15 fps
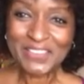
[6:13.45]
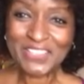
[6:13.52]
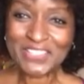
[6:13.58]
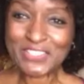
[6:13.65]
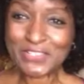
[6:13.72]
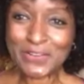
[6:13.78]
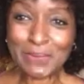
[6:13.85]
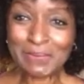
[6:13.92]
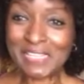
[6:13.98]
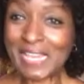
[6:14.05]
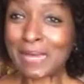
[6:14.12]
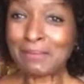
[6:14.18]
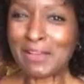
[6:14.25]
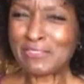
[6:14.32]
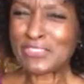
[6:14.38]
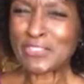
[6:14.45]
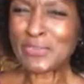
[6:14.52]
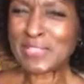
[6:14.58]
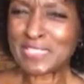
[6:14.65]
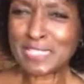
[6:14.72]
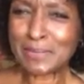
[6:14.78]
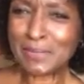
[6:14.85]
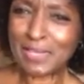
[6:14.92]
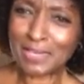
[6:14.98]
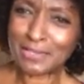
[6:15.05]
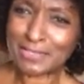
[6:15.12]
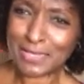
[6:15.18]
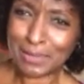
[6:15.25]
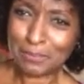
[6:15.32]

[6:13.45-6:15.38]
because normally I'm off doing something else.